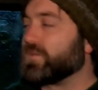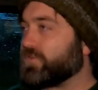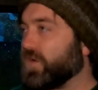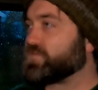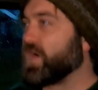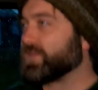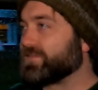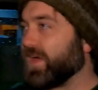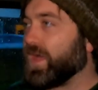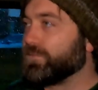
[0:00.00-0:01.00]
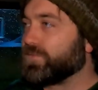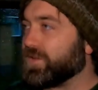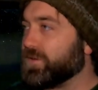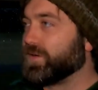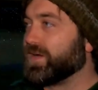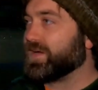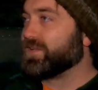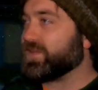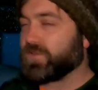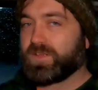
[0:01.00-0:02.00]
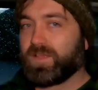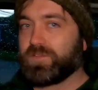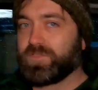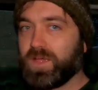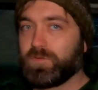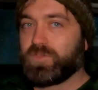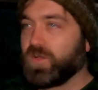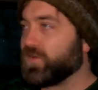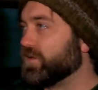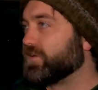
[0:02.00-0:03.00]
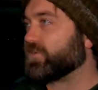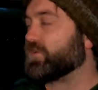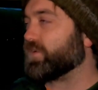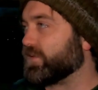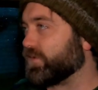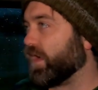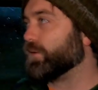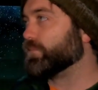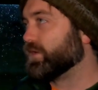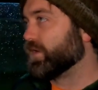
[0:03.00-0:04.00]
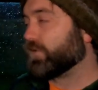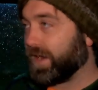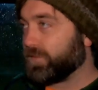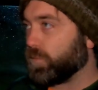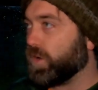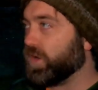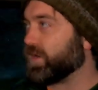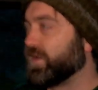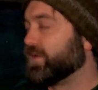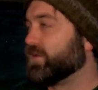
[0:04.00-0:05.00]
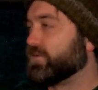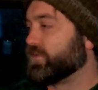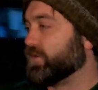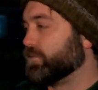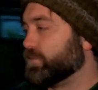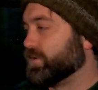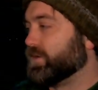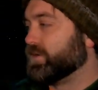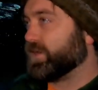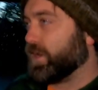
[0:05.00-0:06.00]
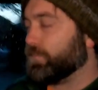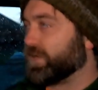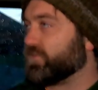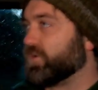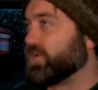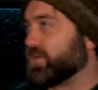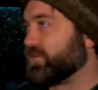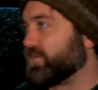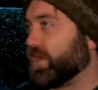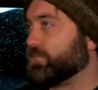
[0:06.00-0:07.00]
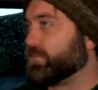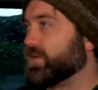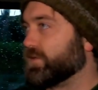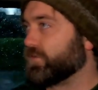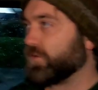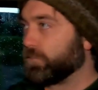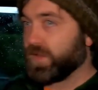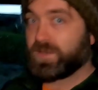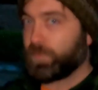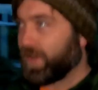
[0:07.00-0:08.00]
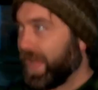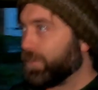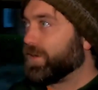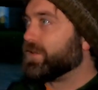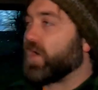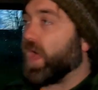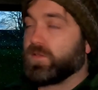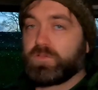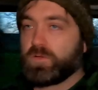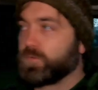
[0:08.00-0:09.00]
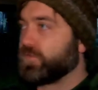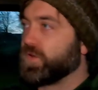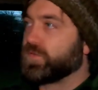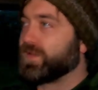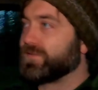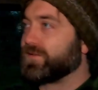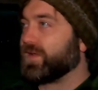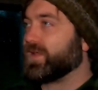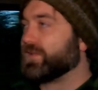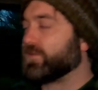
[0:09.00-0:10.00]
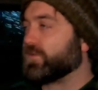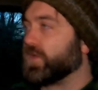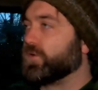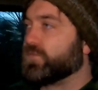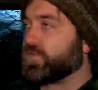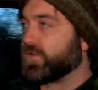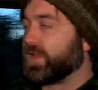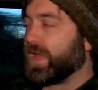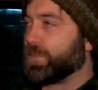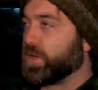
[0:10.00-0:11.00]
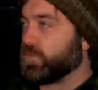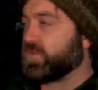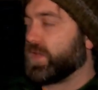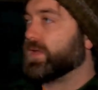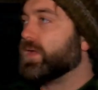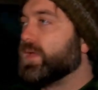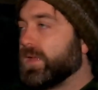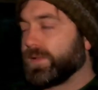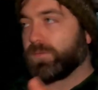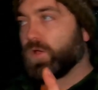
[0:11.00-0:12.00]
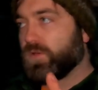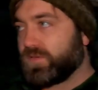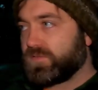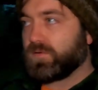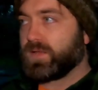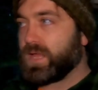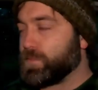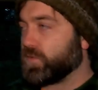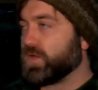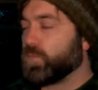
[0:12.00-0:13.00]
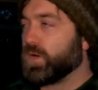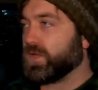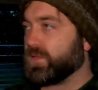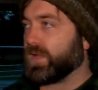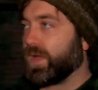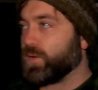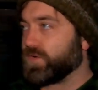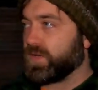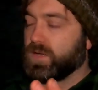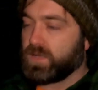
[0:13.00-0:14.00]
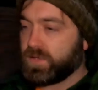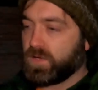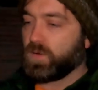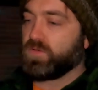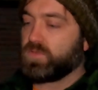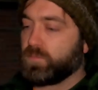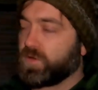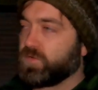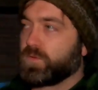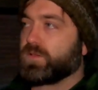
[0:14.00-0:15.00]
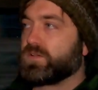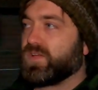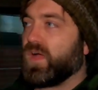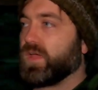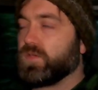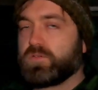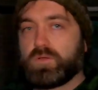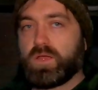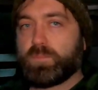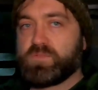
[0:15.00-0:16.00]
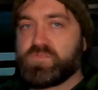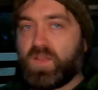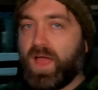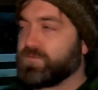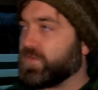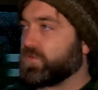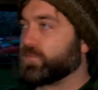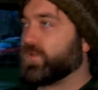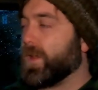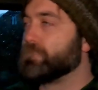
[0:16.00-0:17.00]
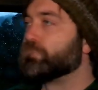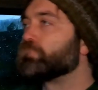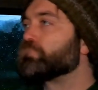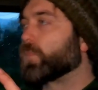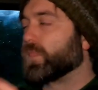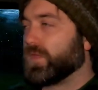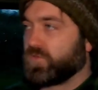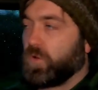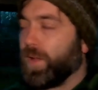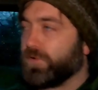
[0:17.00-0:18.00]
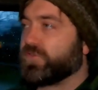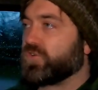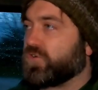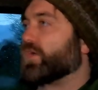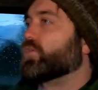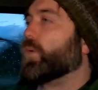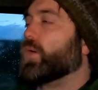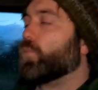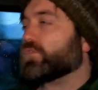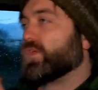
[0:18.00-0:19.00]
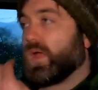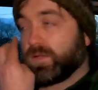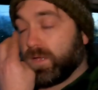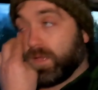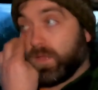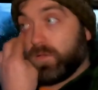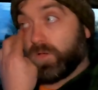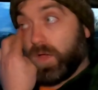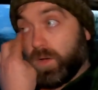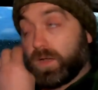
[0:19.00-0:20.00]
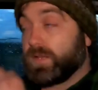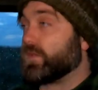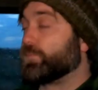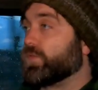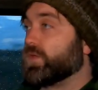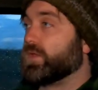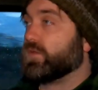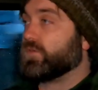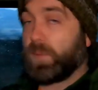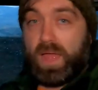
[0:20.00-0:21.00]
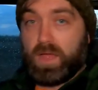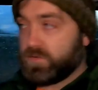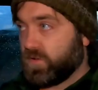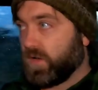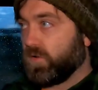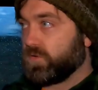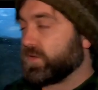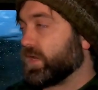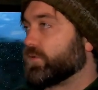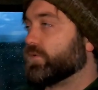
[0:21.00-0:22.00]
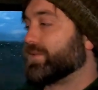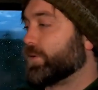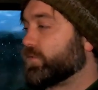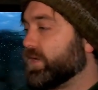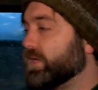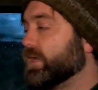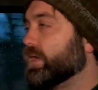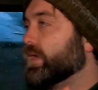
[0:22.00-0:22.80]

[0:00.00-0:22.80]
Trying to find the time to, you know, to get these videos done. Trying to find the time around work to, you know, make sure that there's something to put out. Right, so there was a few things I needed to do for the MOT. Now, not necessarily MOT worthy. However, I did notice that because one of the tyres had been flat for some time, it sort of perished and cracked away on one side. So I needed to put the spare tyre on to get it through its MOT.